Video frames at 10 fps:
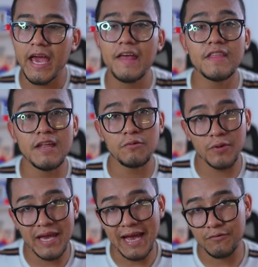and
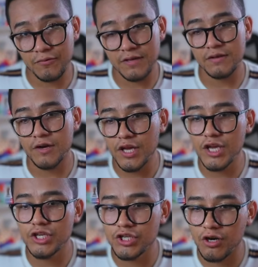then React rendered
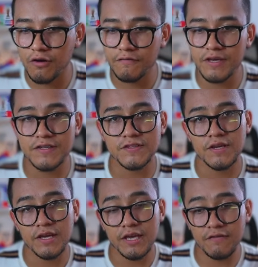each of
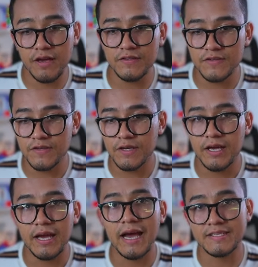these events
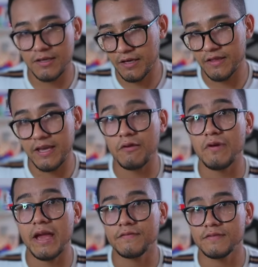as they
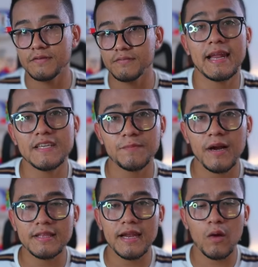arrive. The last
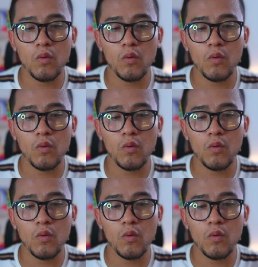part that